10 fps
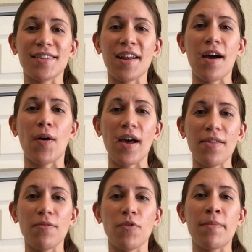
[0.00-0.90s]
and how I
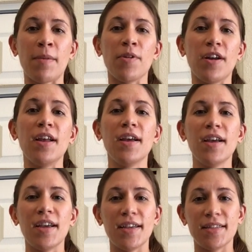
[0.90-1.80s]
remember it
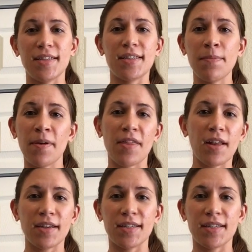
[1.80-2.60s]
is the sympathetic